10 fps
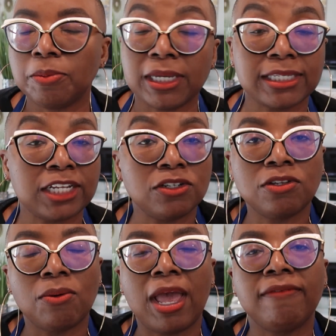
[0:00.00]
because I just
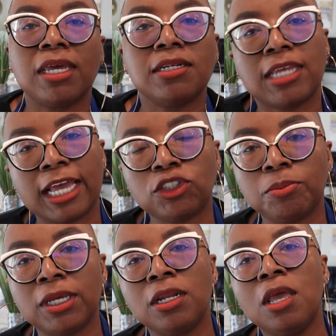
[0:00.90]
don't have that
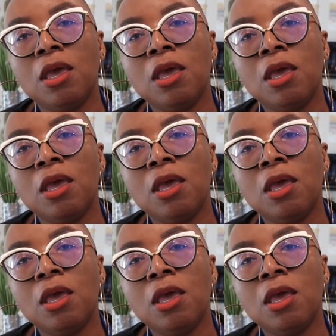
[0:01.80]
attachment